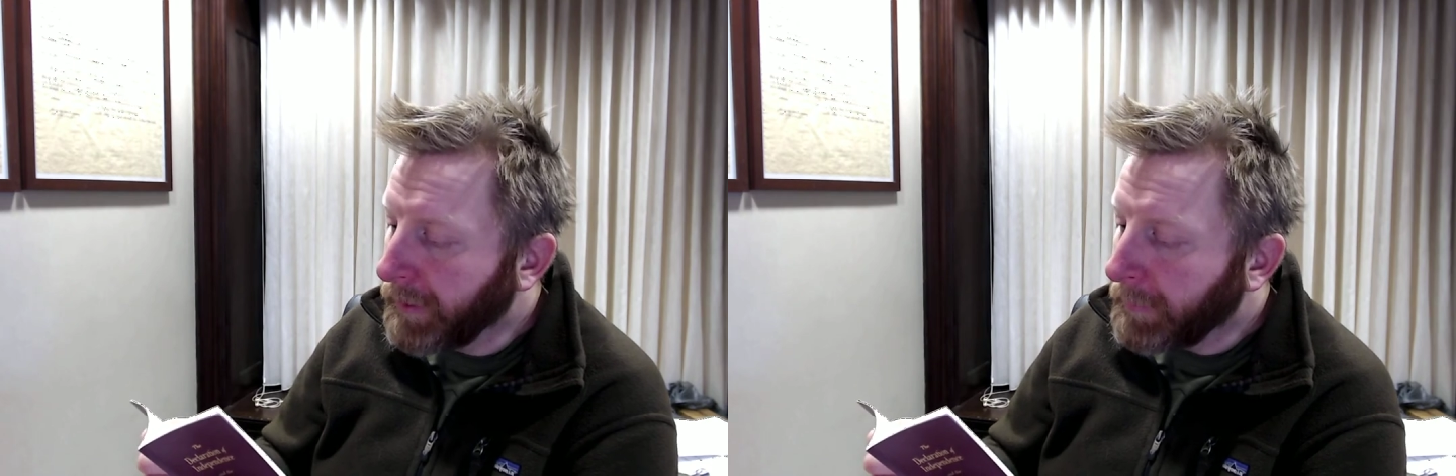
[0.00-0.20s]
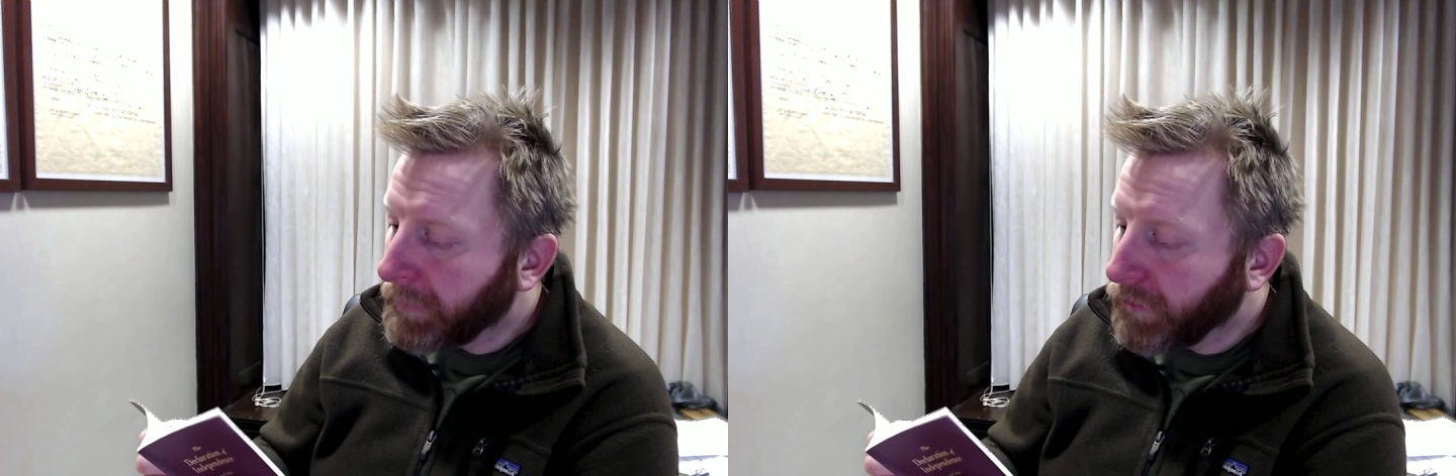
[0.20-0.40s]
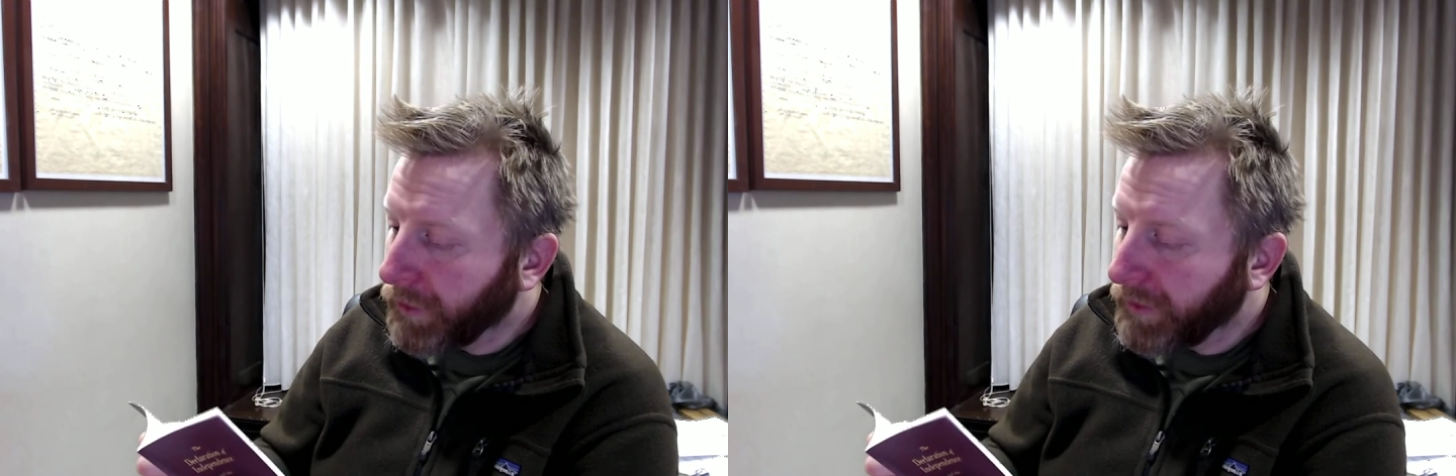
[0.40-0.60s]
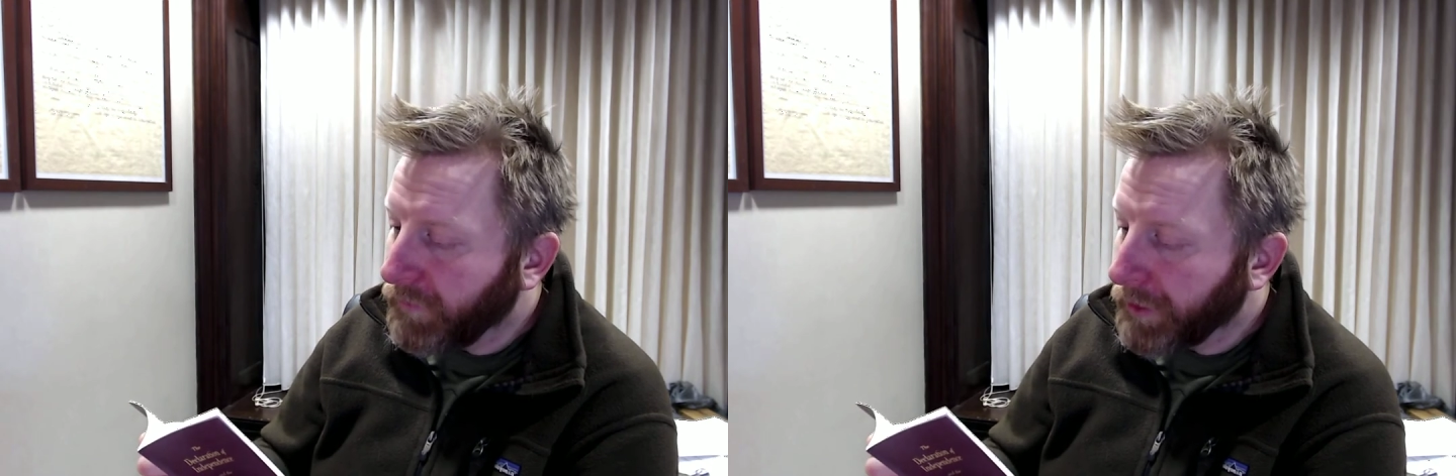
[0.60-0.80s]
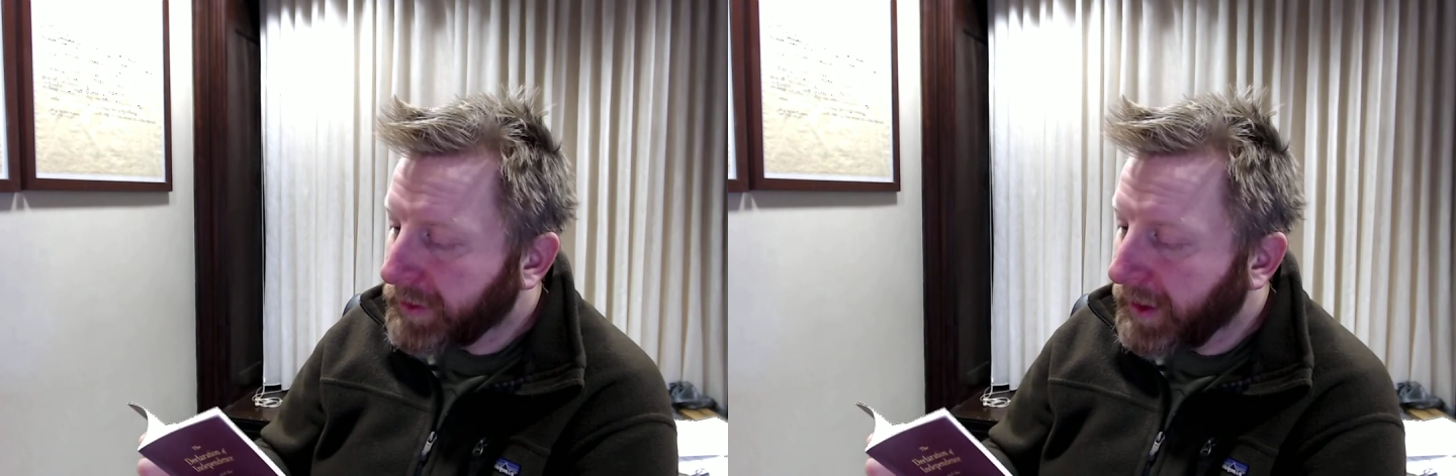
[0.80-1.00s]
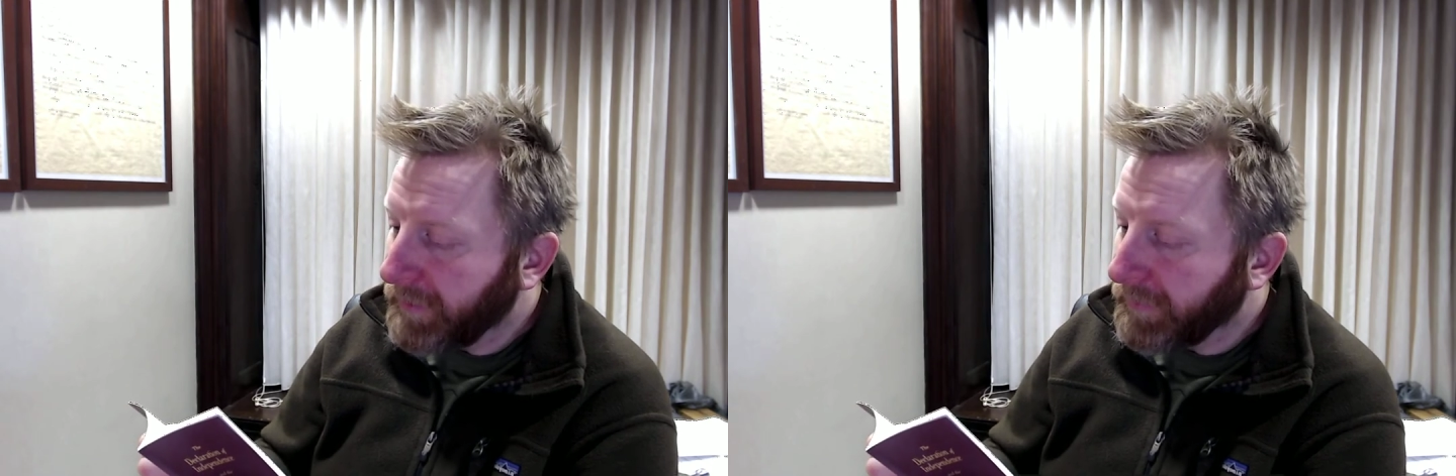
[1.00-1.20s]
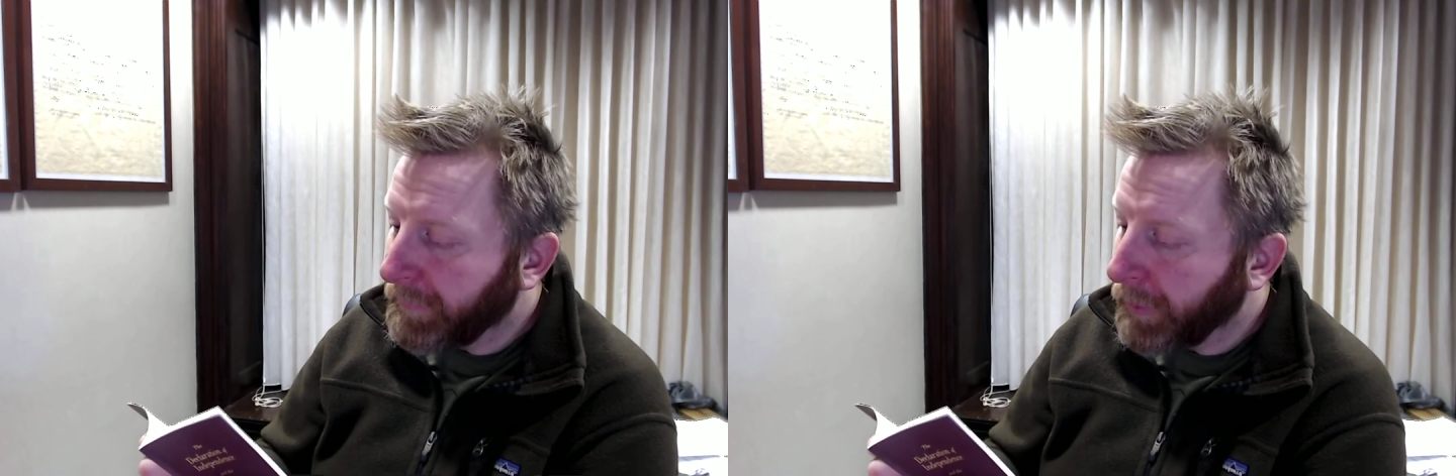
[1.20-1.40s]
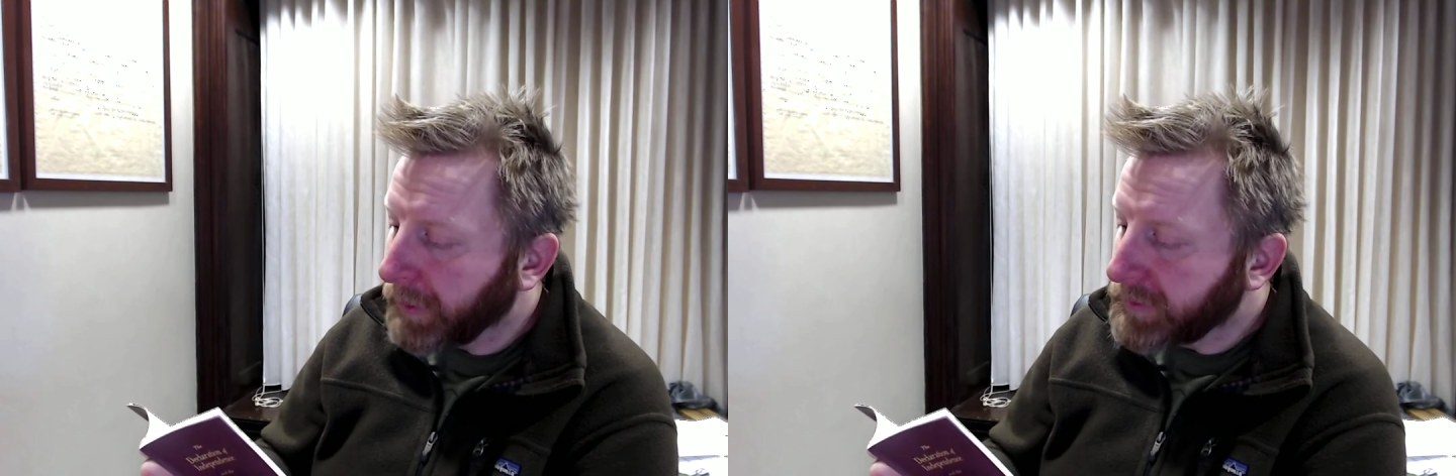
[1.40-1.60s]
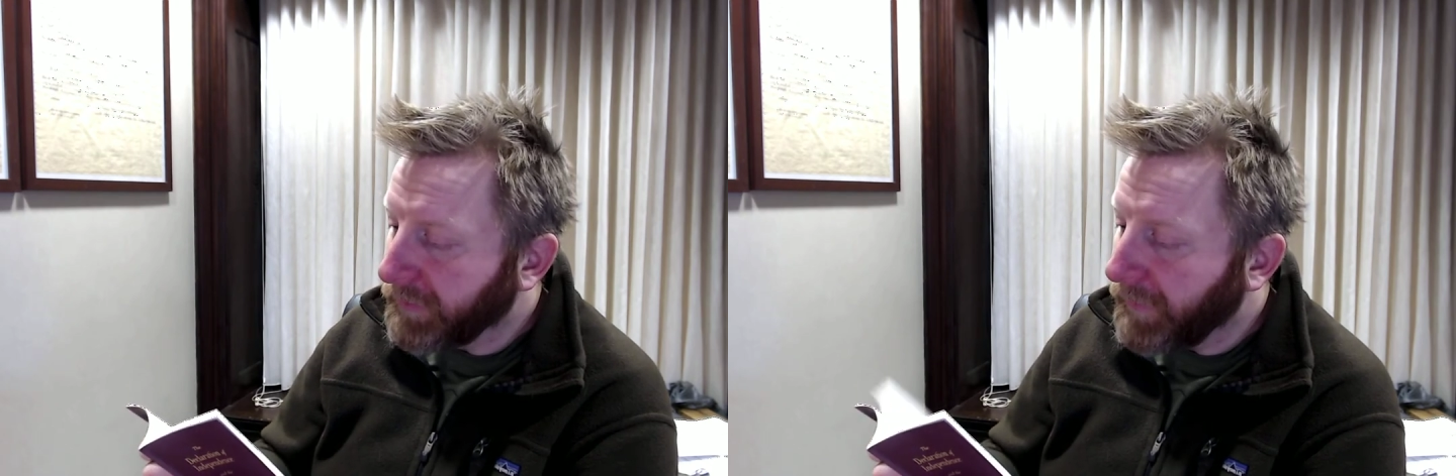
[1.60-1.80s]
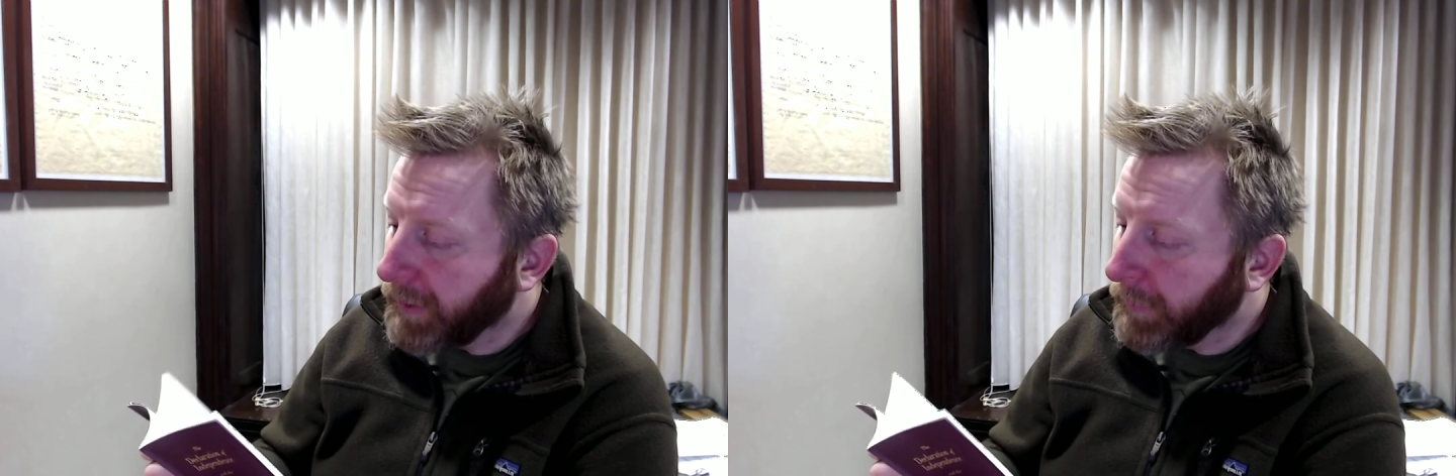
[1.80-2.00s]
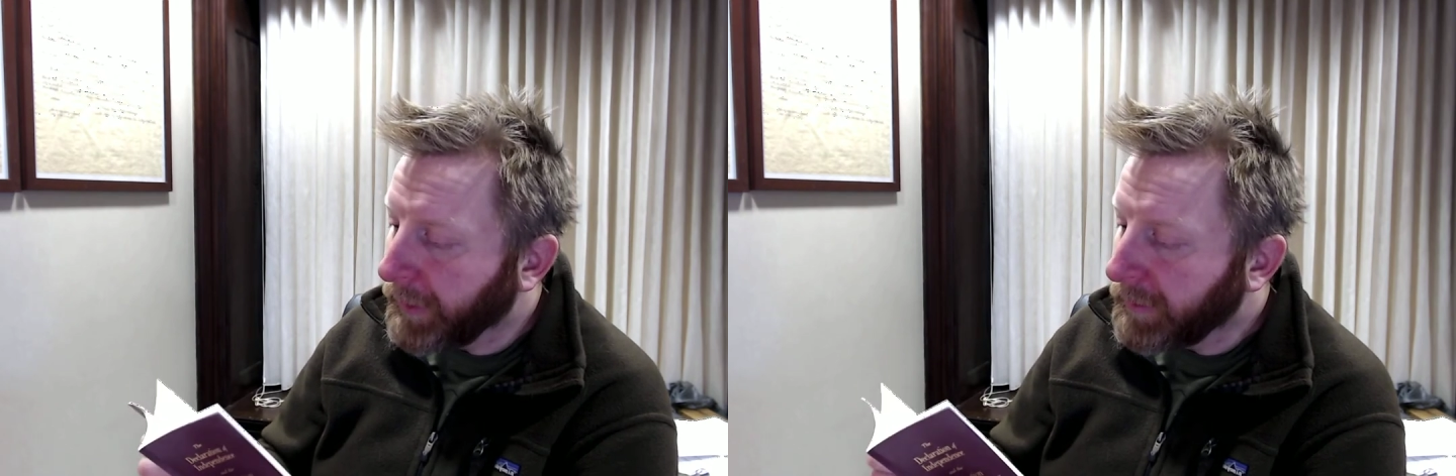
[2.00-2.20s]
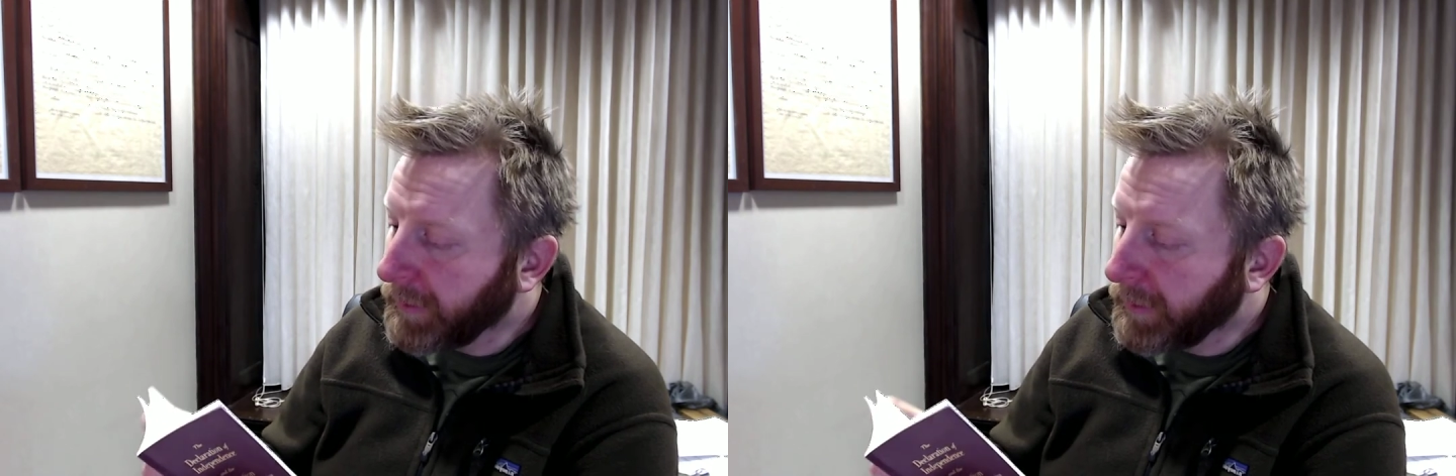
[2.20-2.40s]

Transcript: before the fourth day of the March the following,